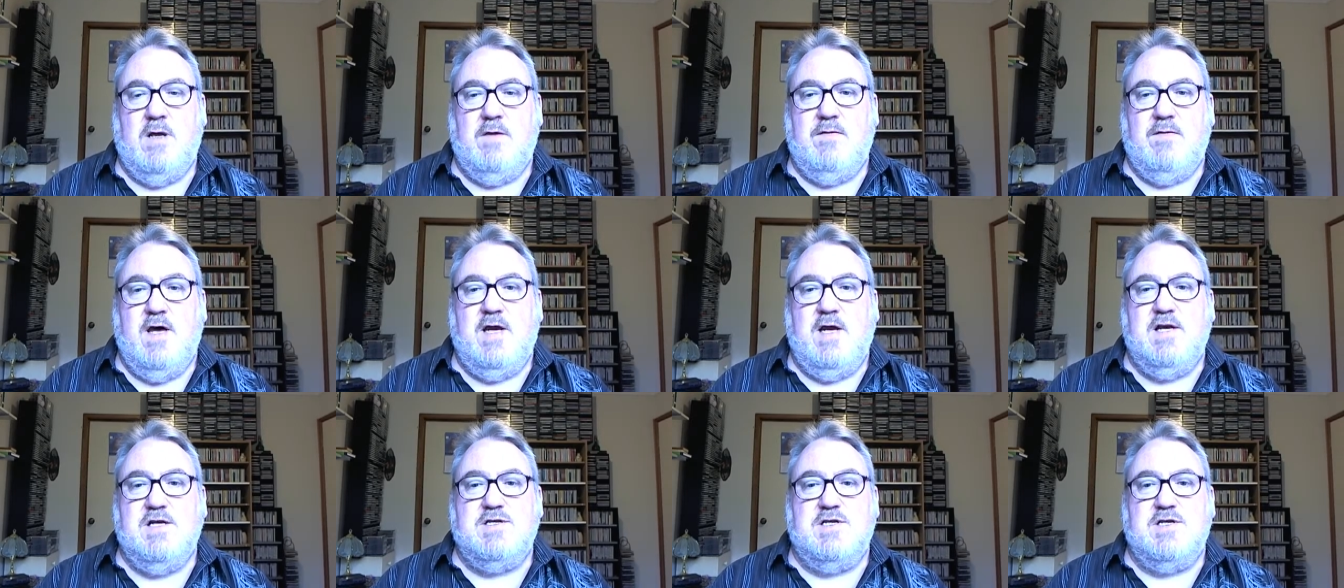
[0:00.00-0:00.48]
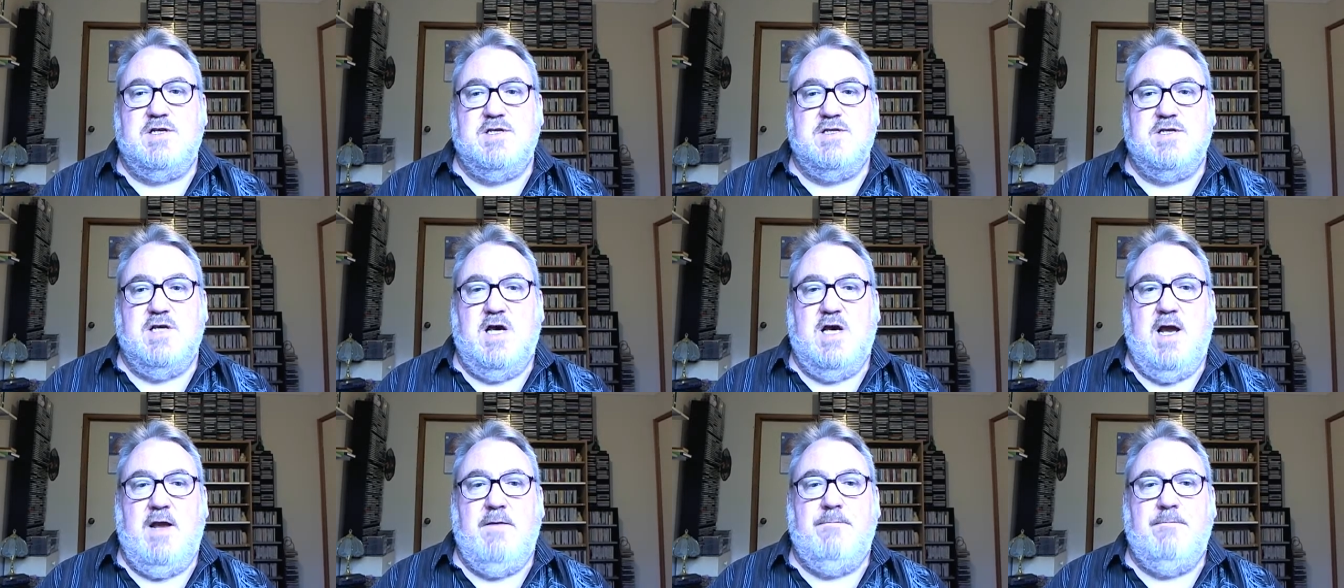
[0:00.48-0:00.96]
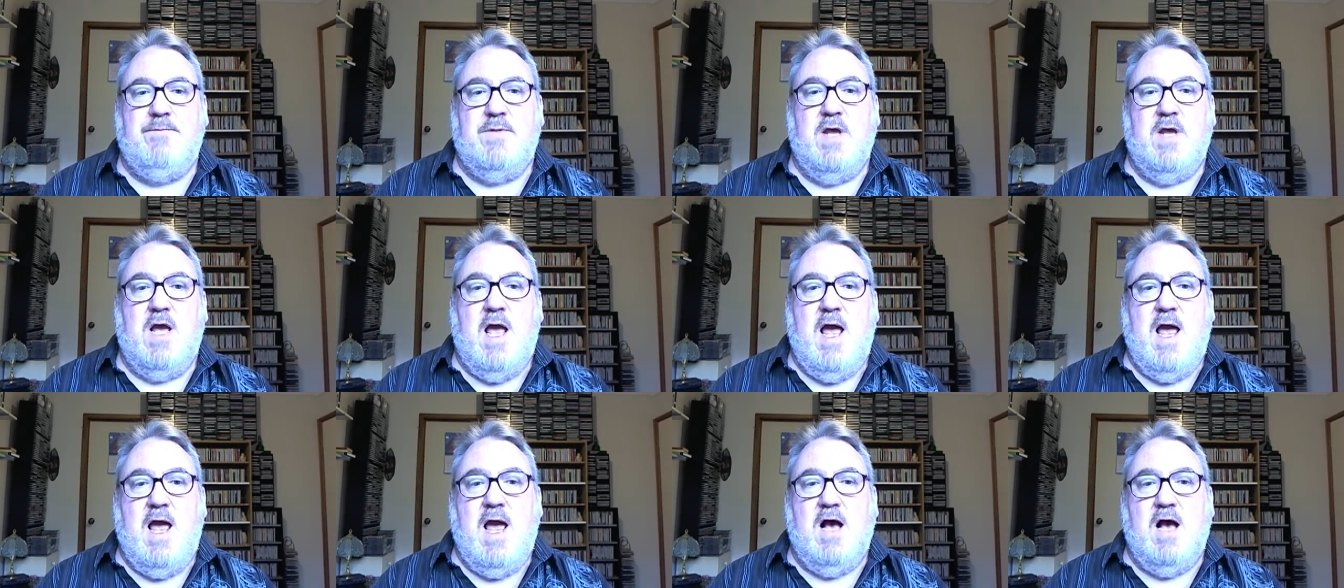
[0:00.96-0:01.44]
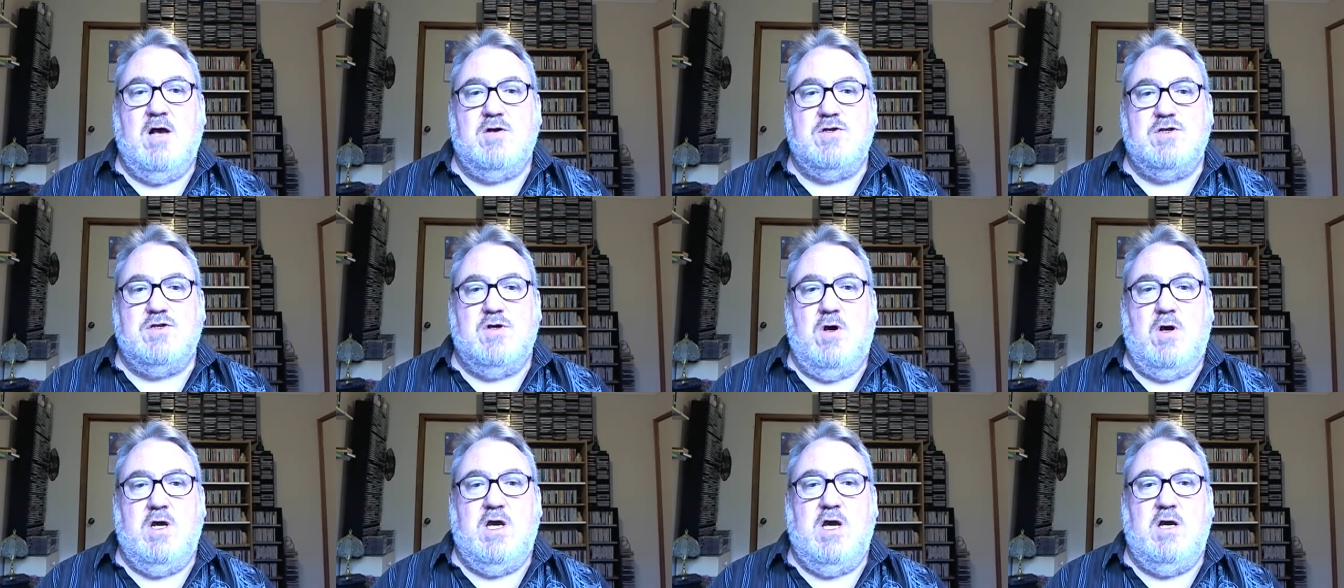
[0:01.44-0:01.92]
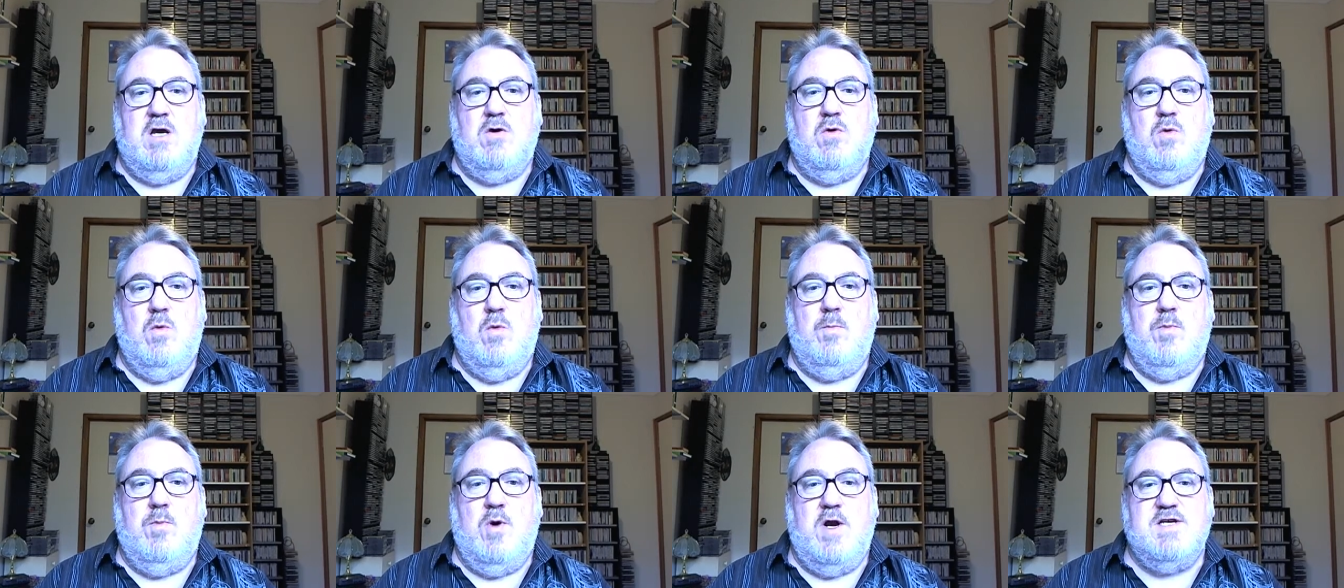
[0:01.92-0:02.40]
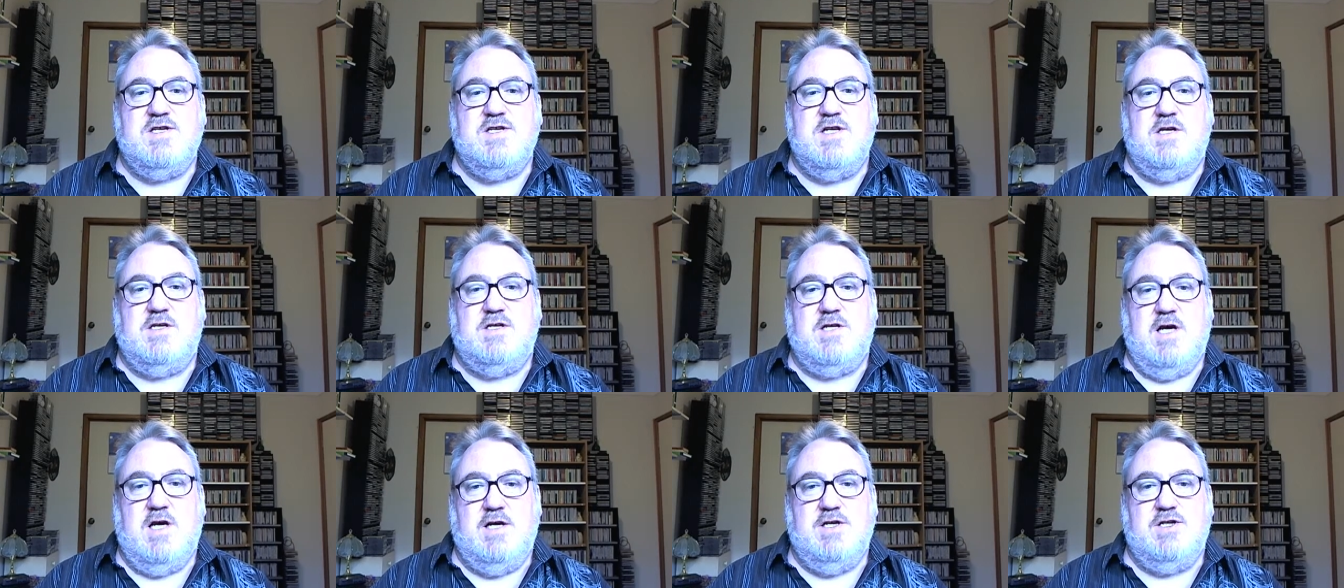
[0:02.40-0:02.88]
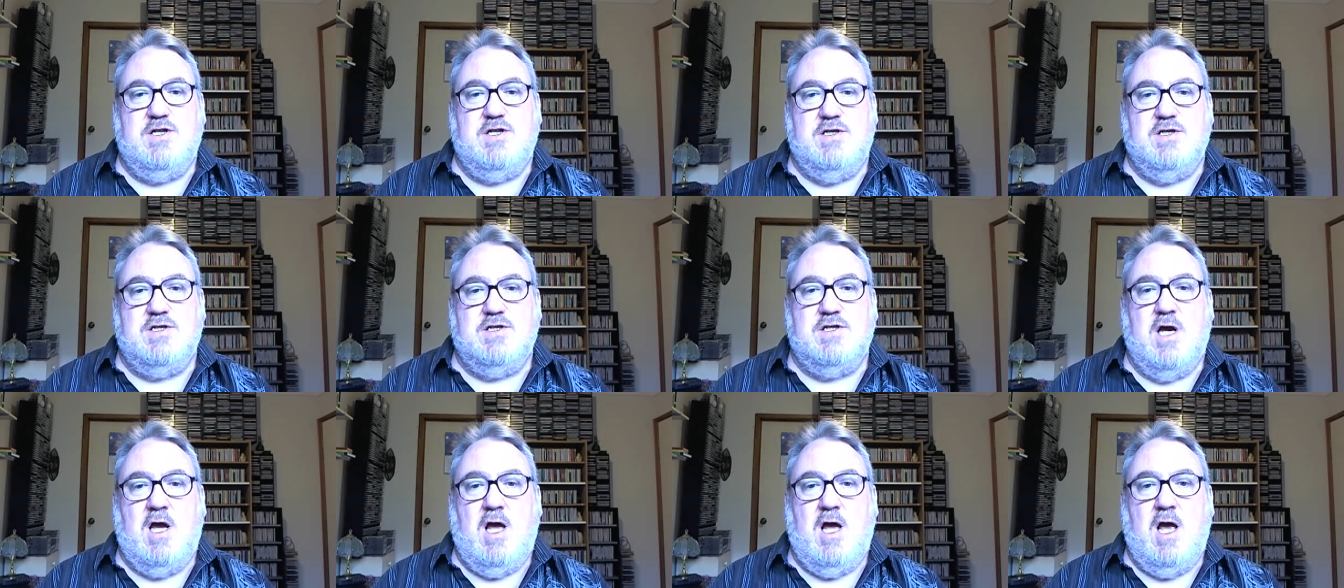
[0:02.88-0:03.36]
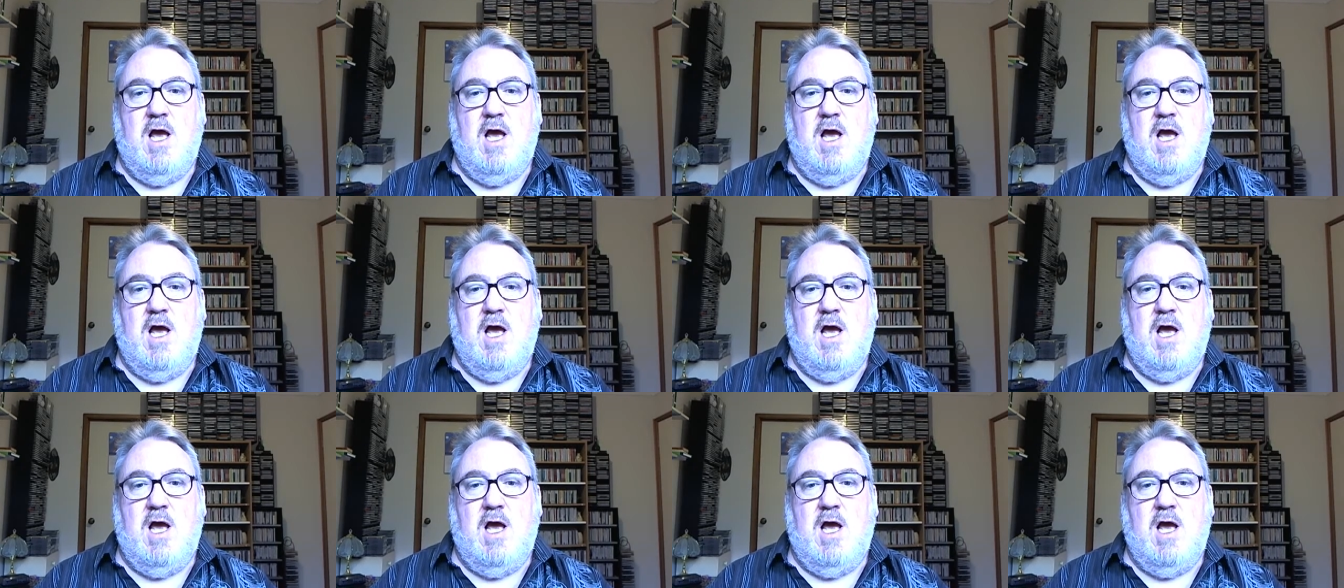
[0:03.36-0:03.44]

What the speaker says: That is to say, how psychical presentations